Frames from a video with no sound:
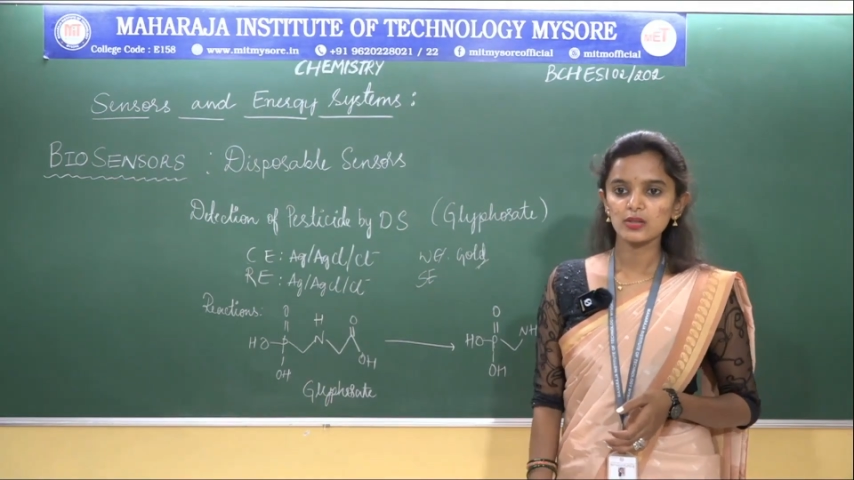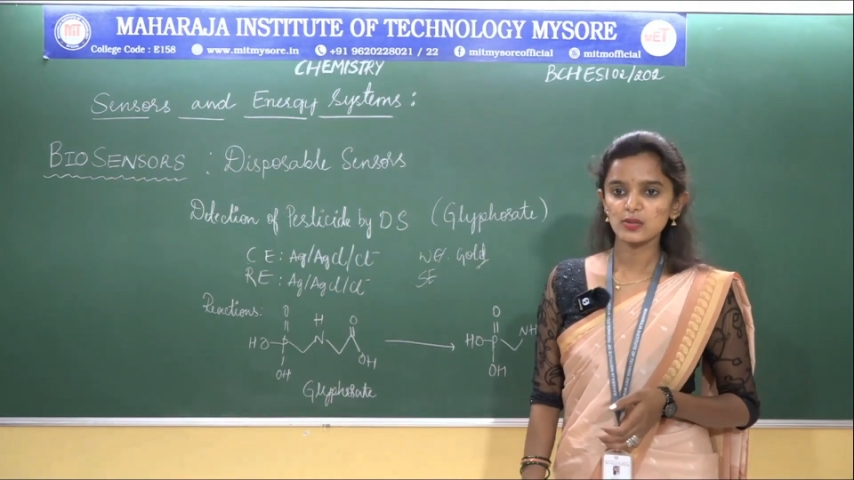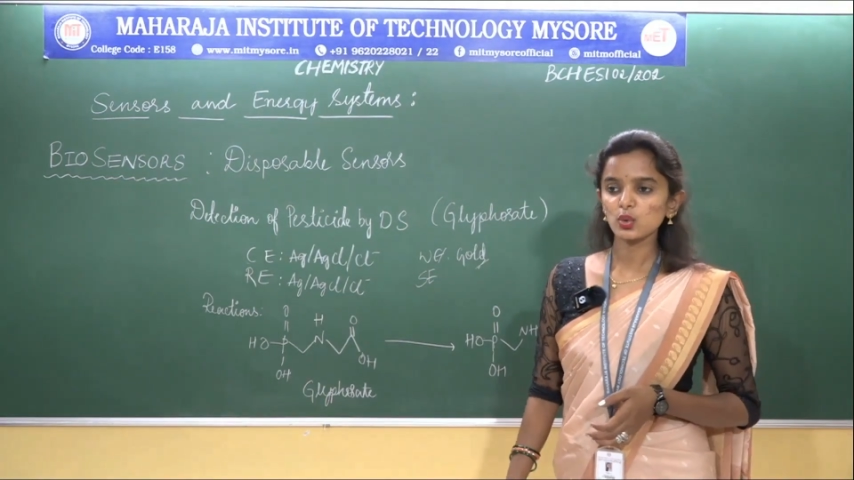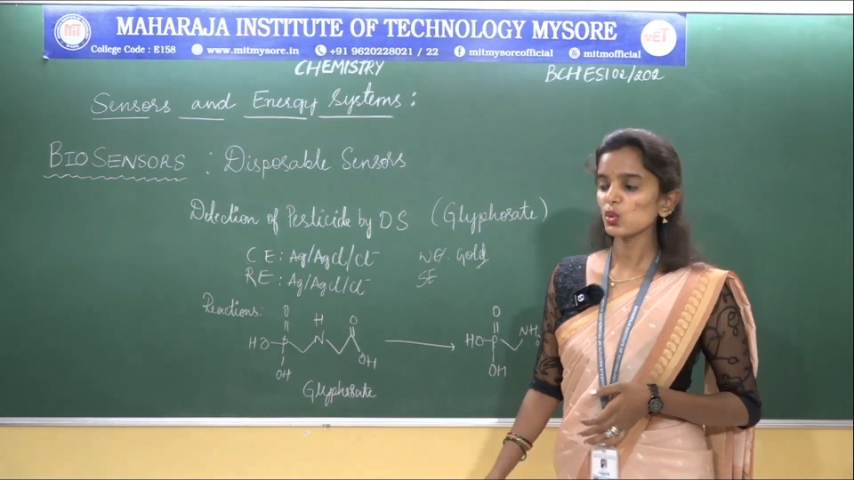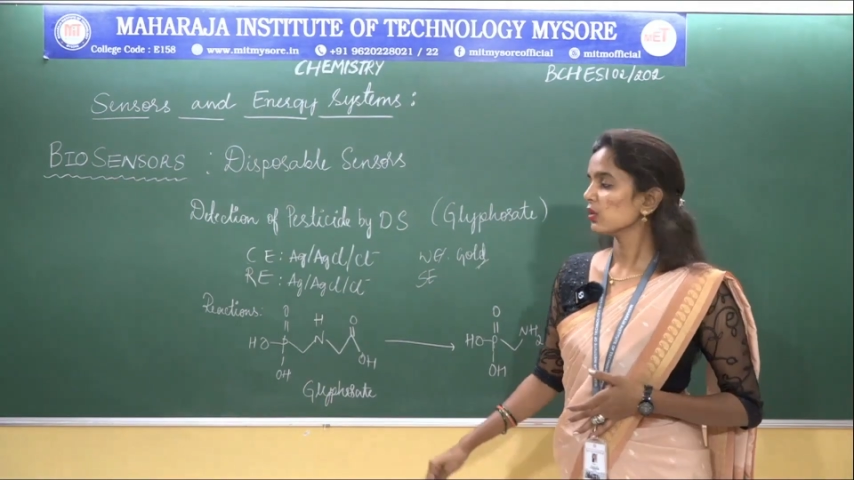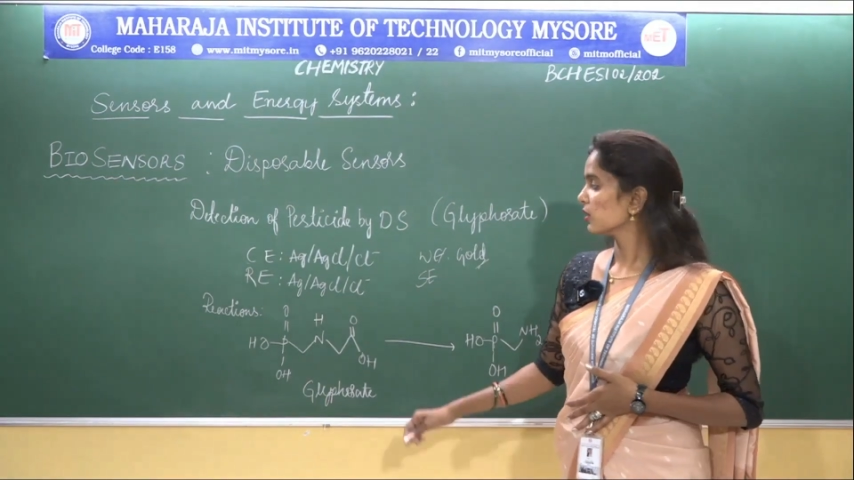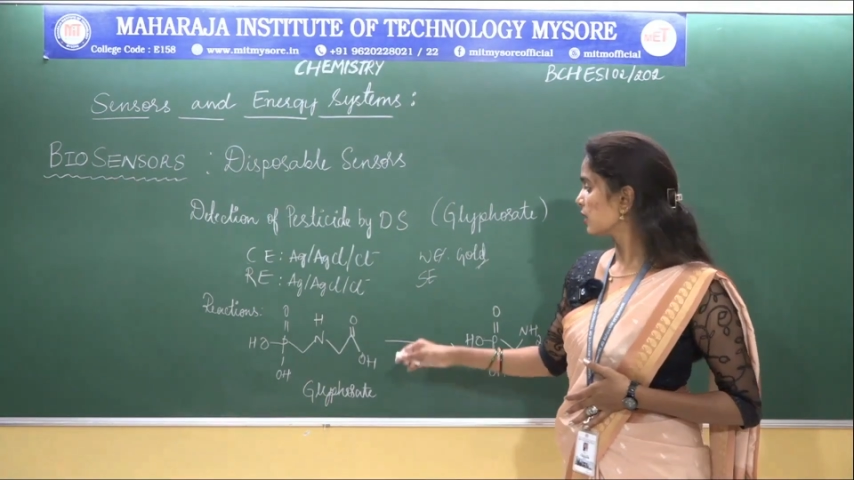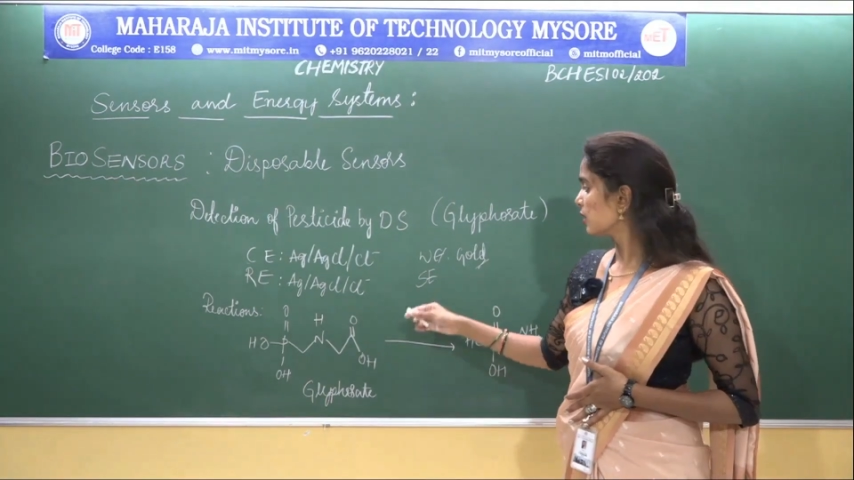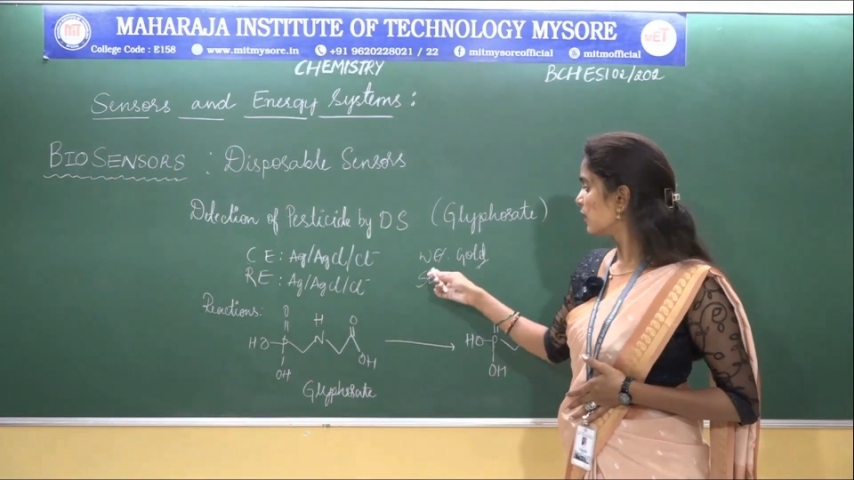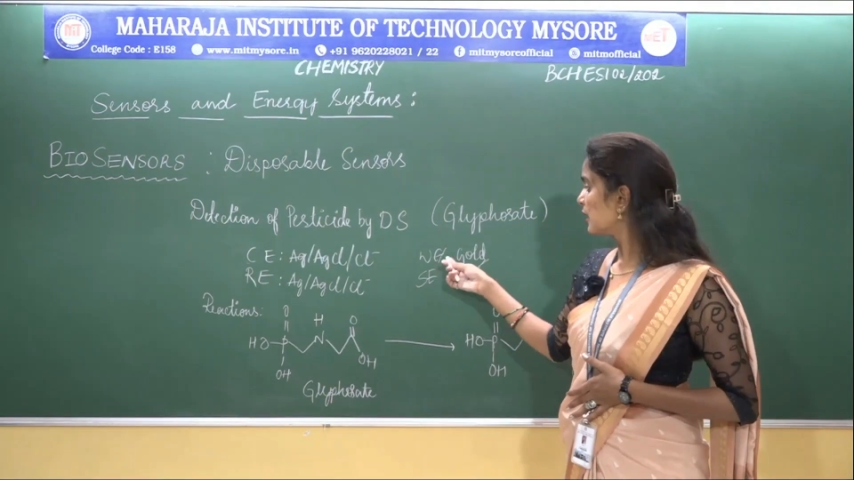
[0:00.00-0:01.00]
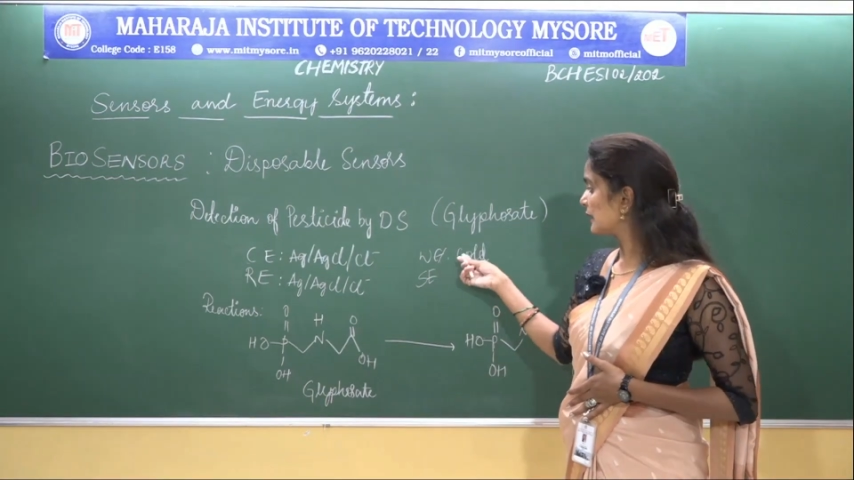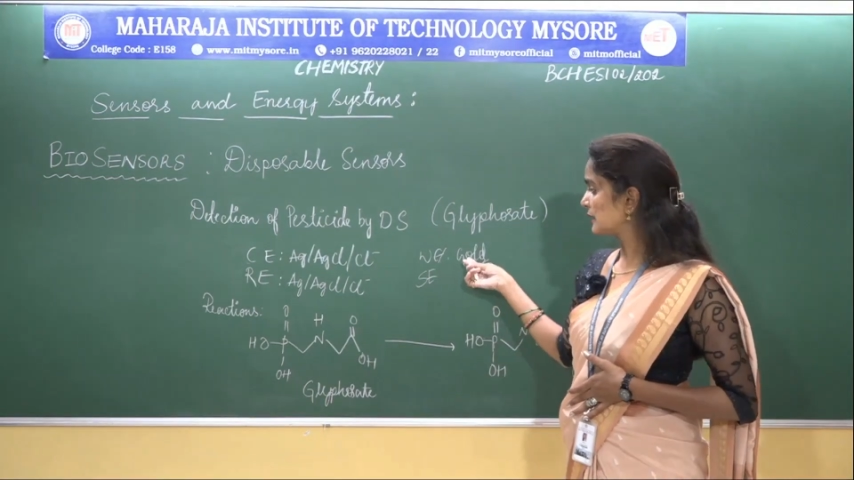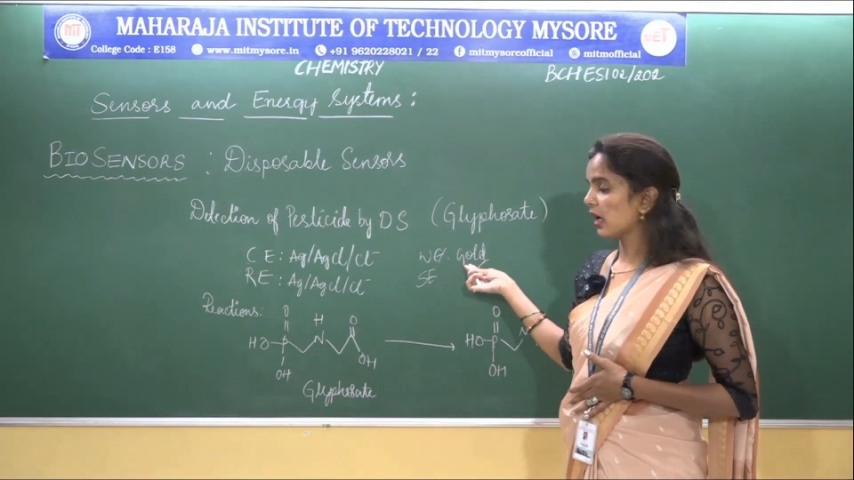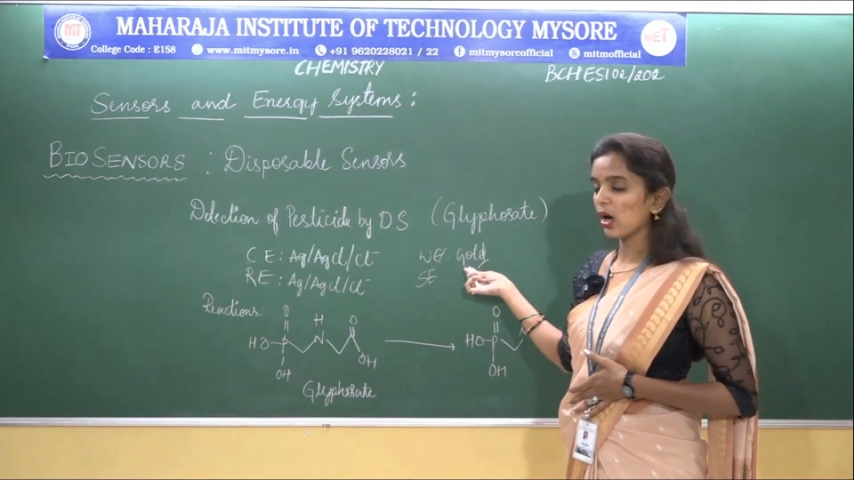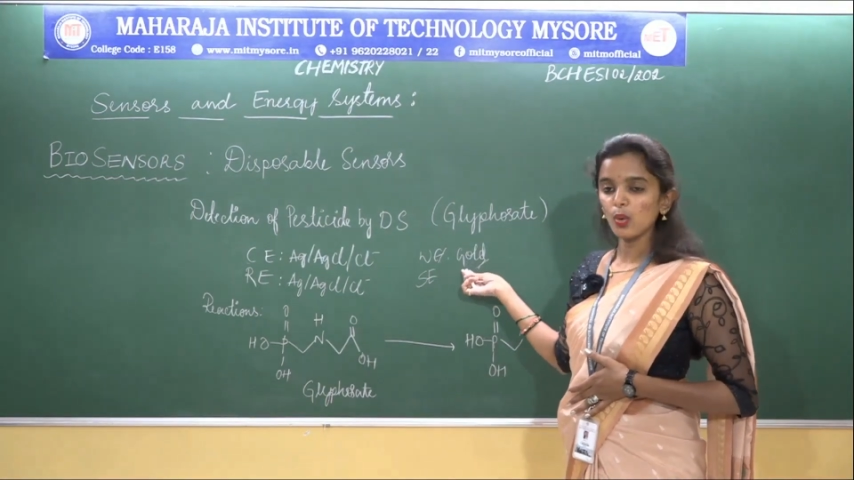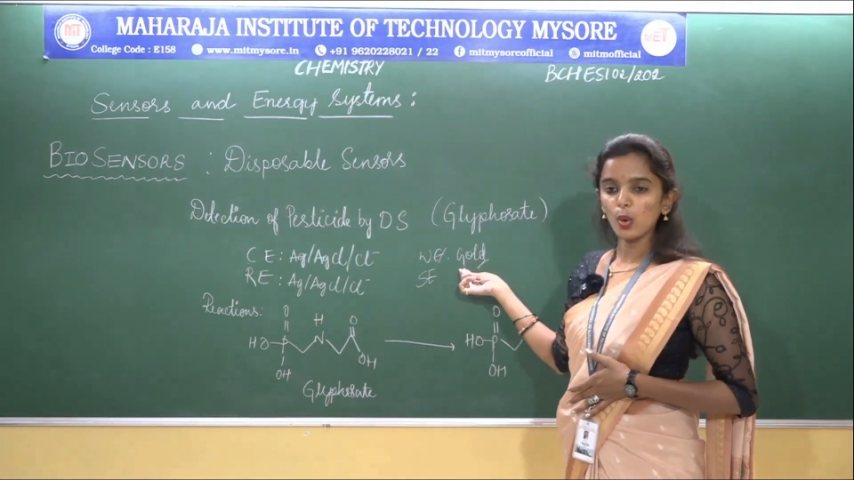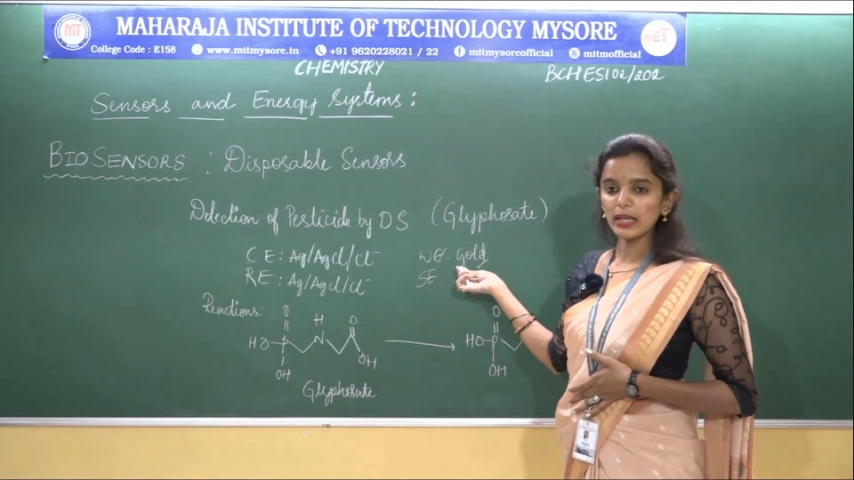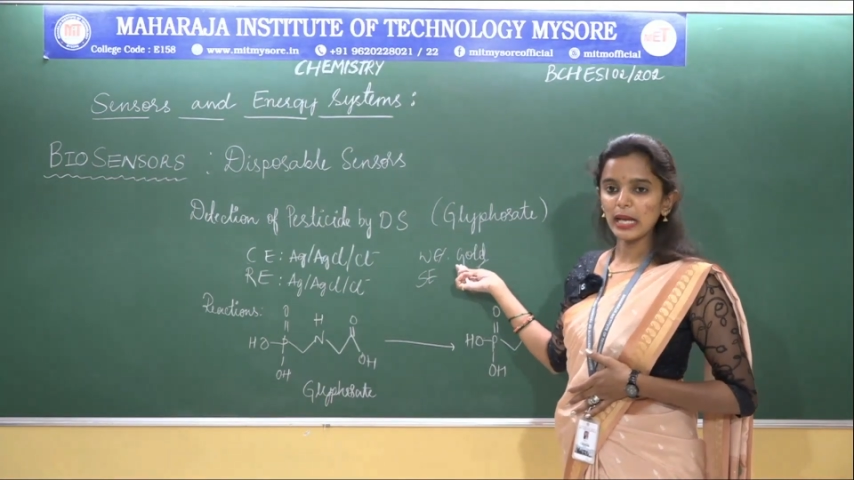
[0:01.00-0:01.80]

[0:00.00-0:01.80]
So what